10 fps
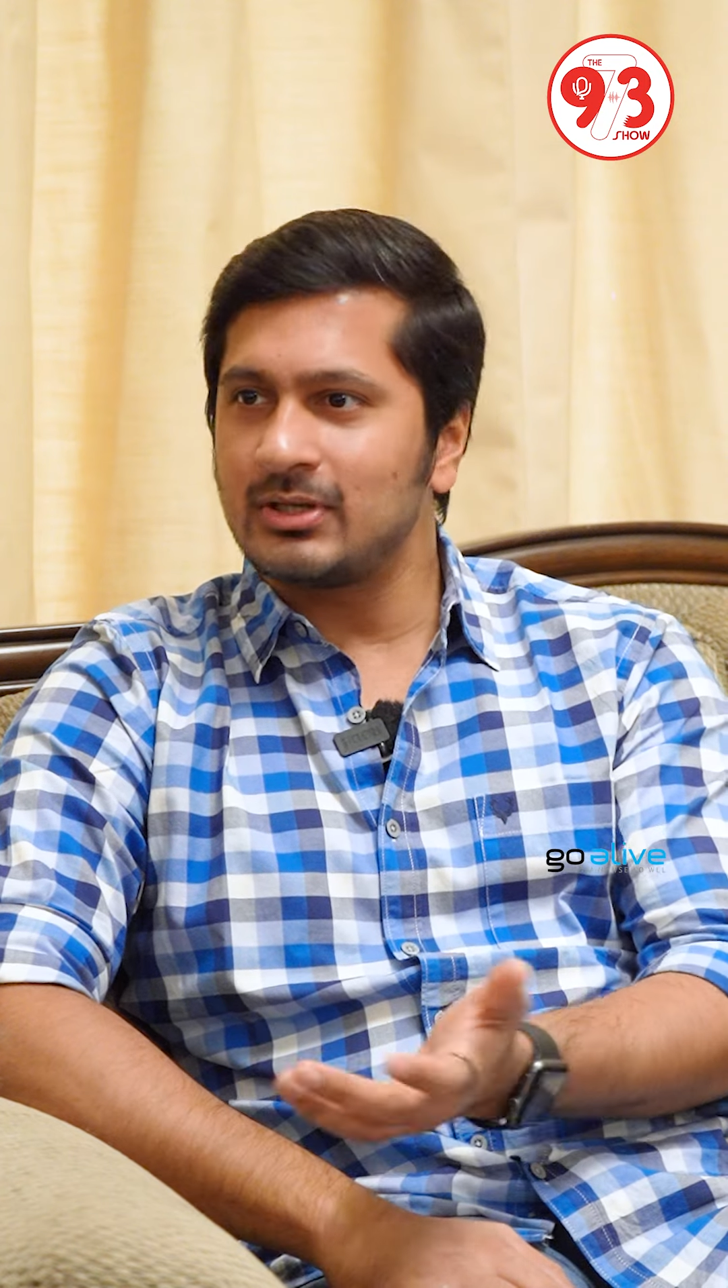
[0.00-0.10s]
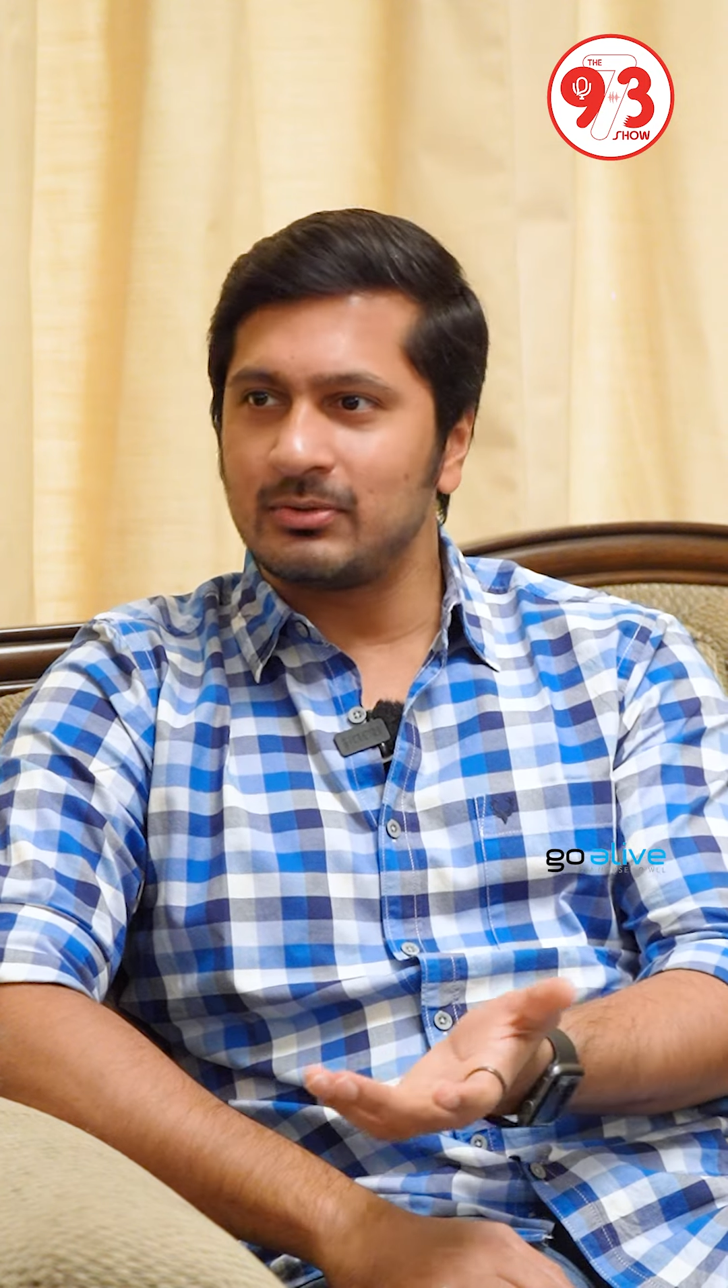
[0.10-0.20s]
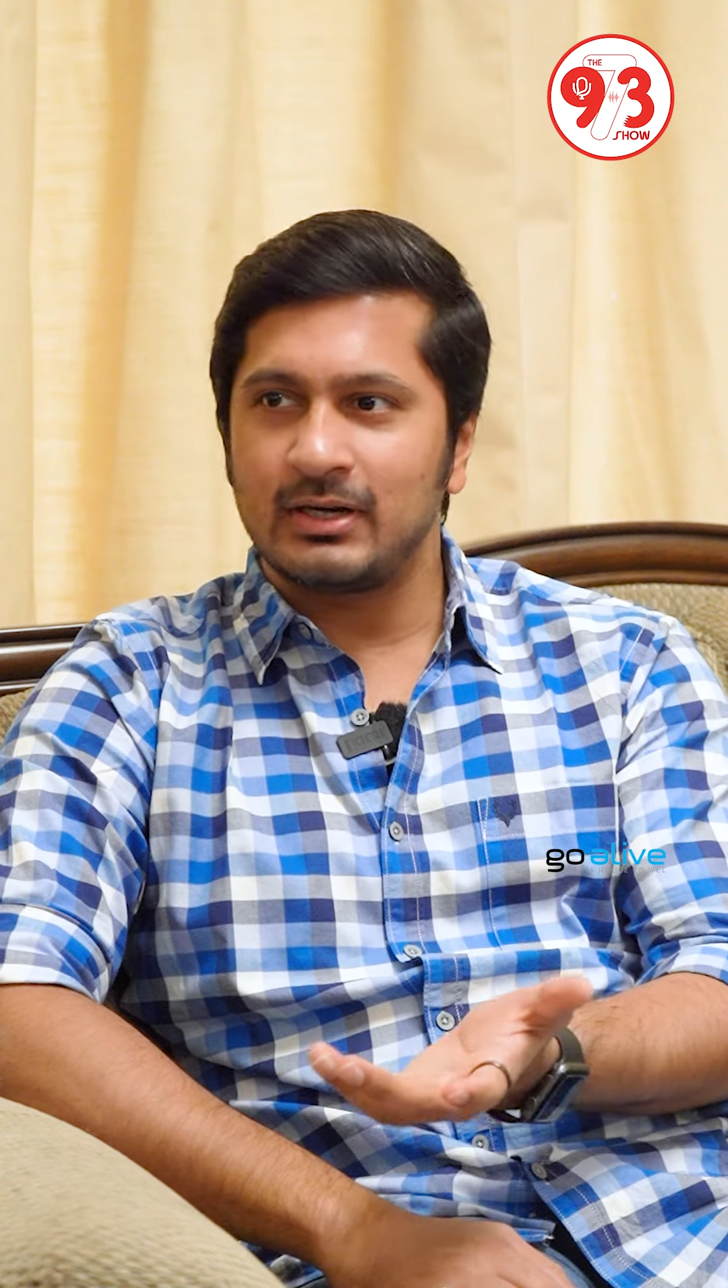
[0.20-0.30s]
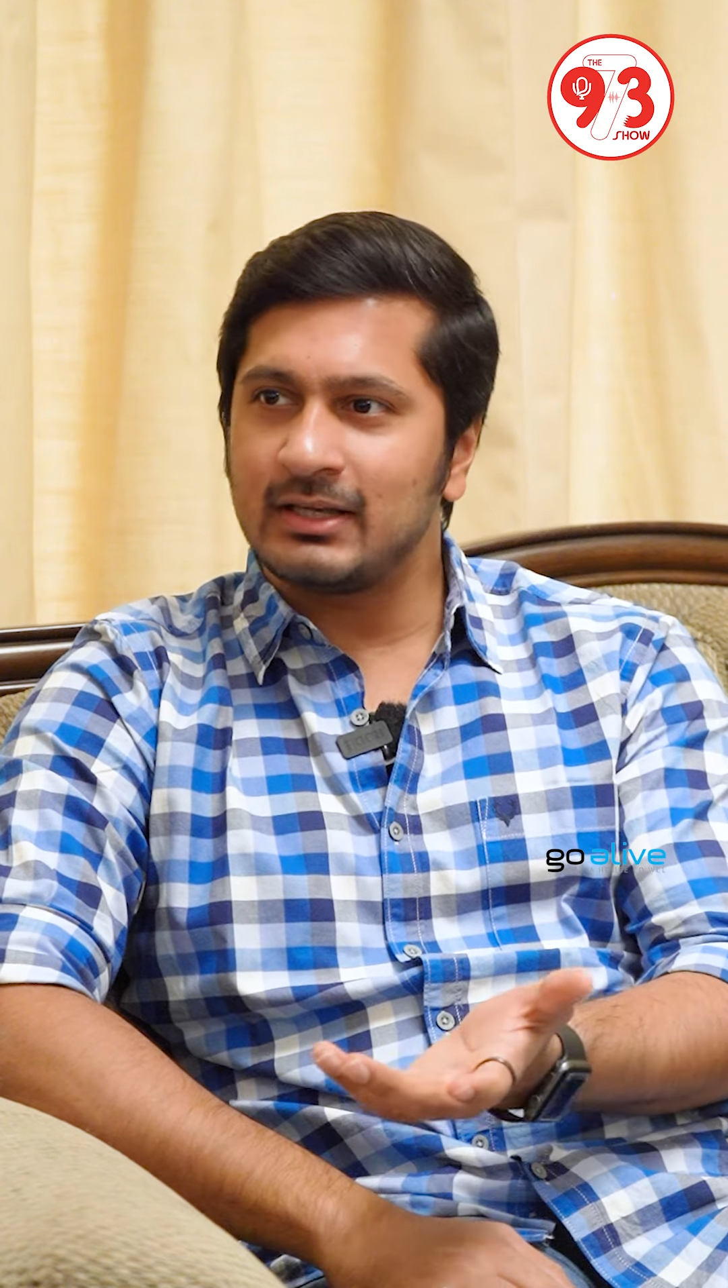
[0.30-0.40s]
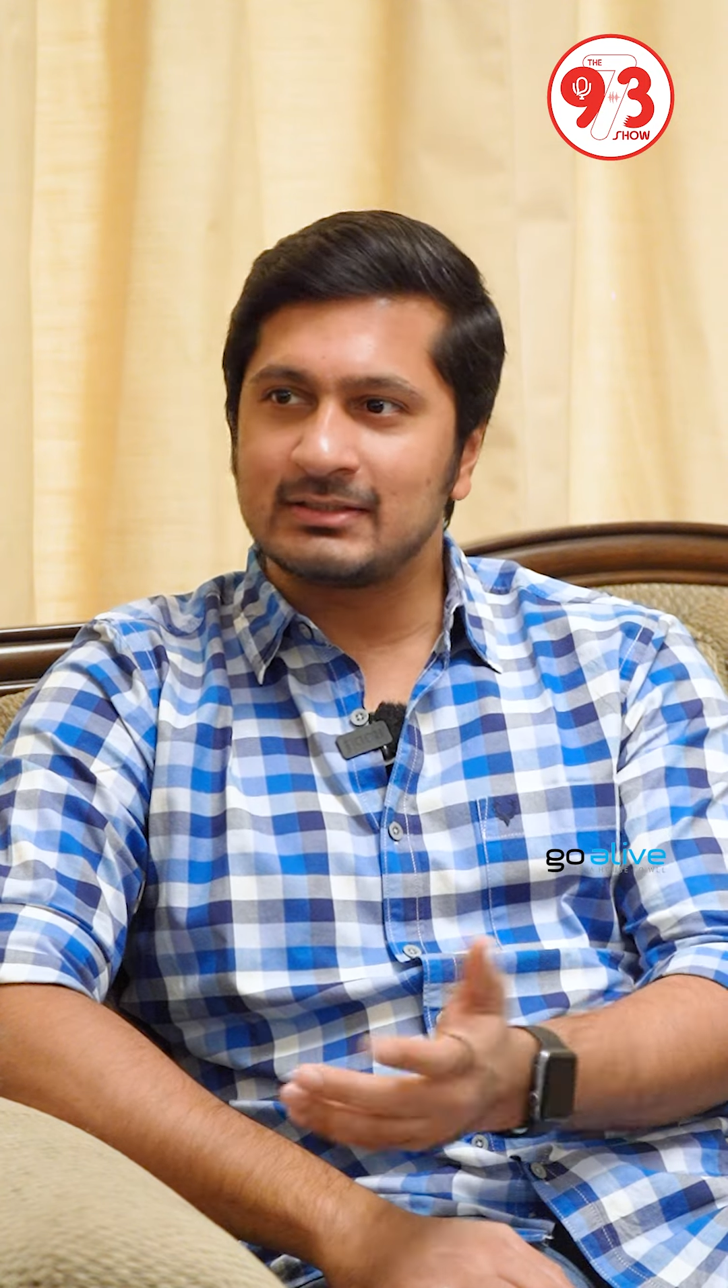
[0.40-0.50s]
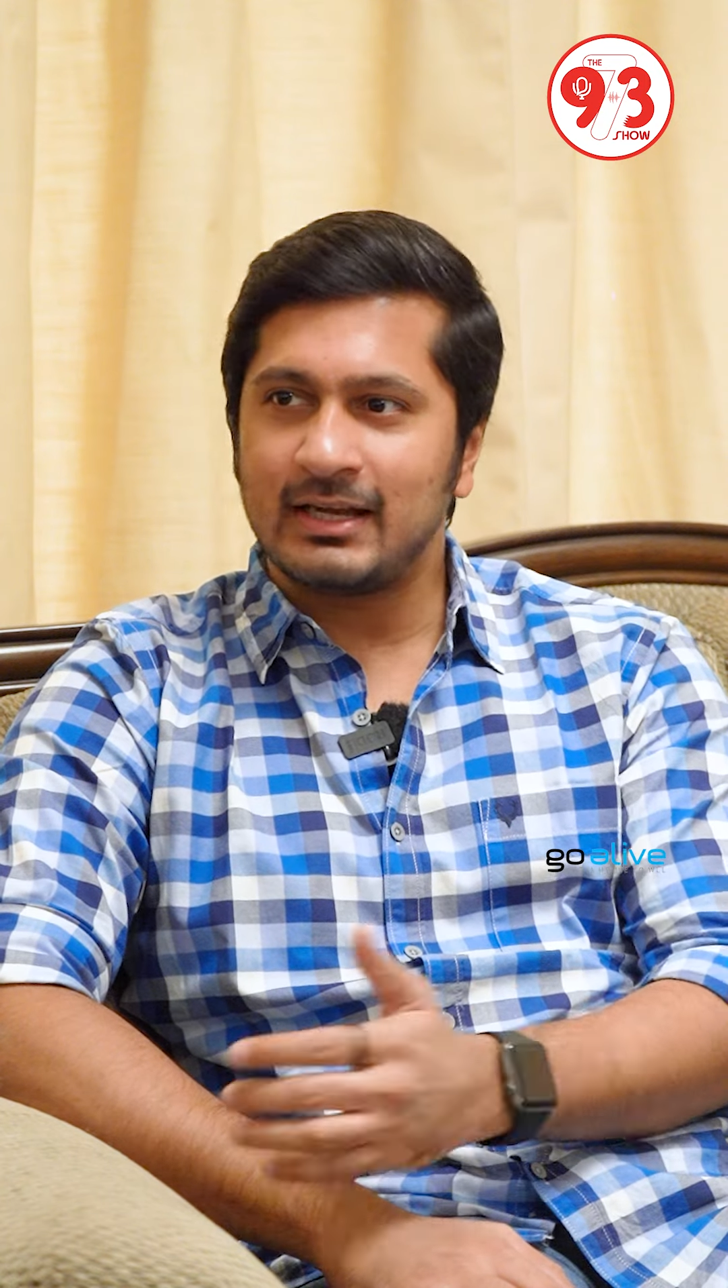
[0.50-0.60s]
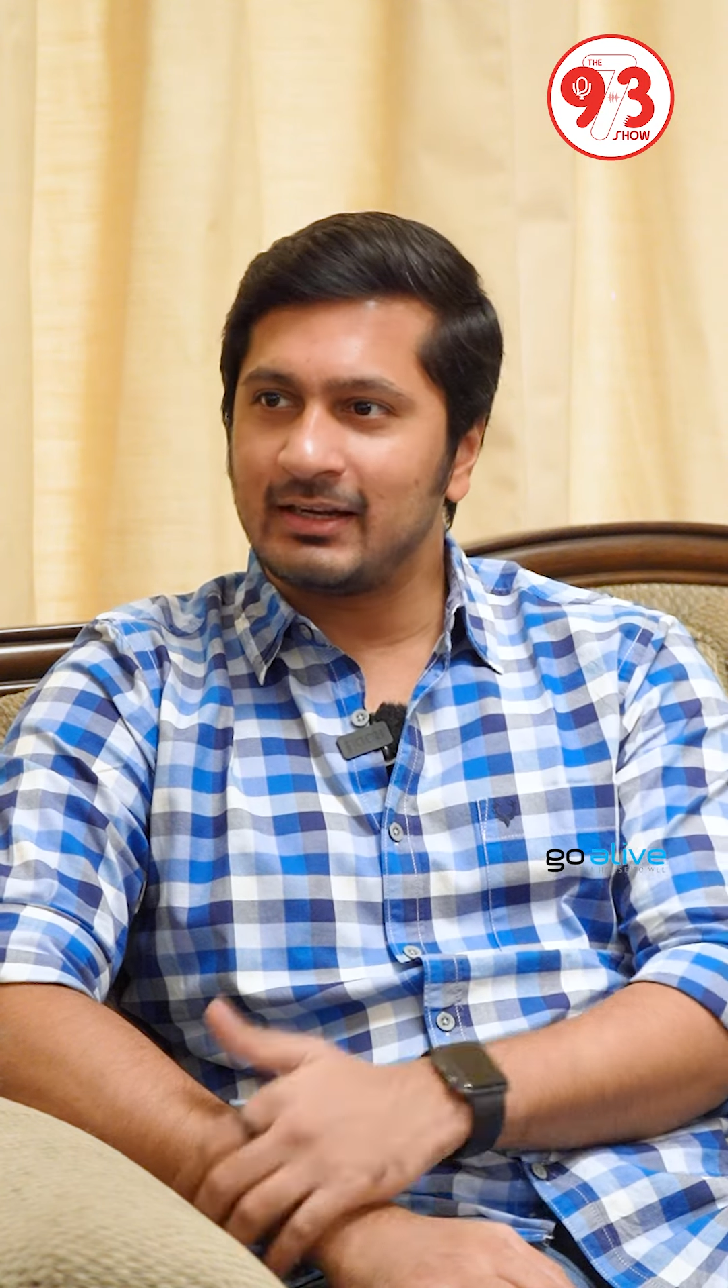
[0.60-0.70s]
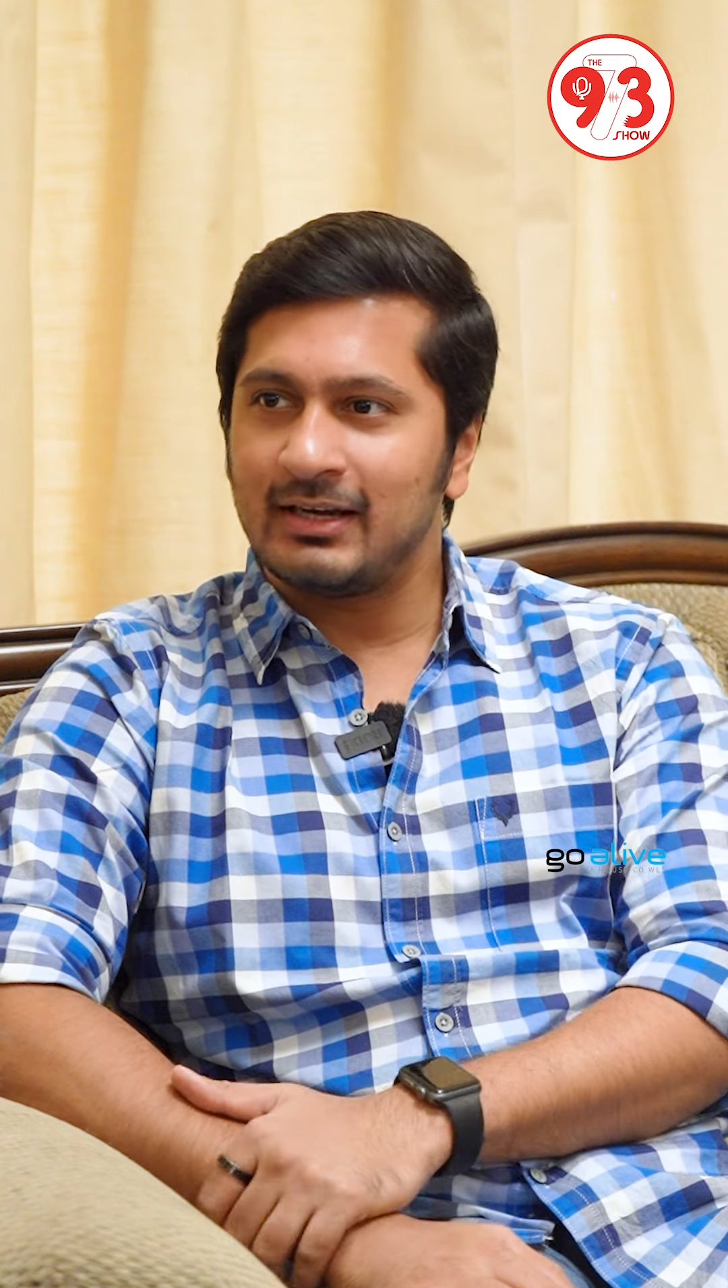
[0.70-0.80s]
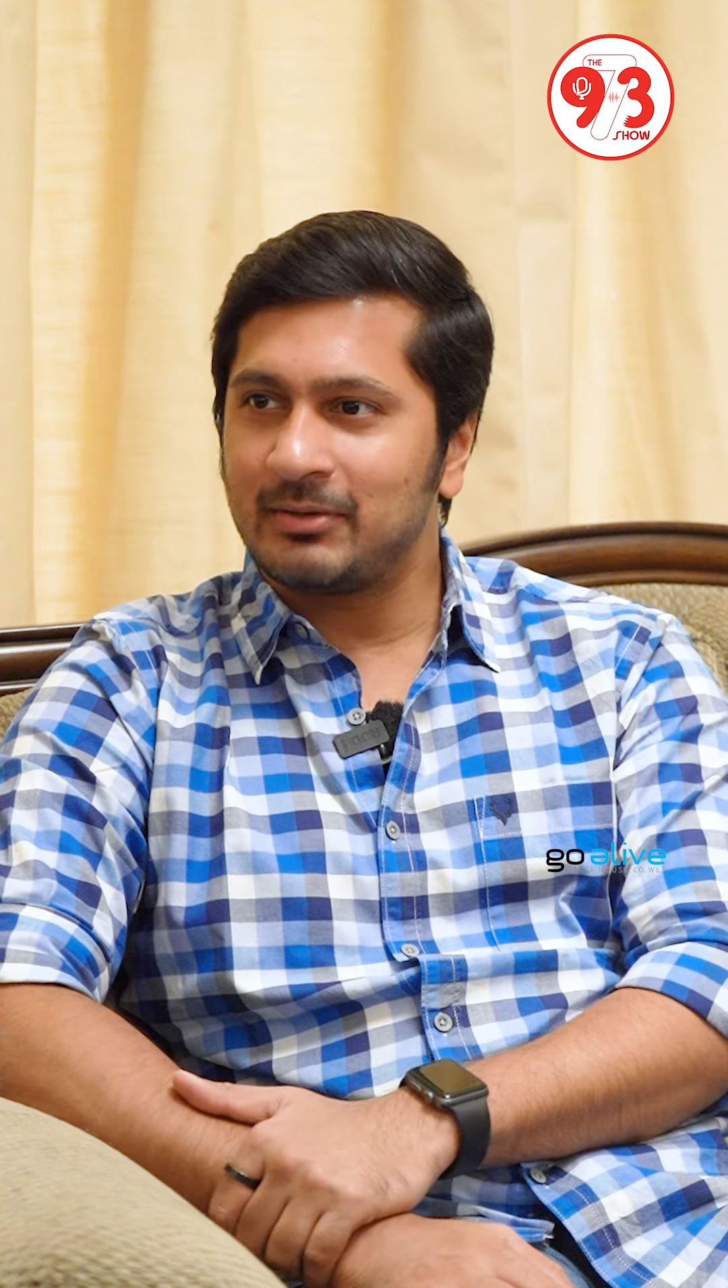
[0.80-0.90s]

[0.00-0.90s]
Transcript: sounded exactly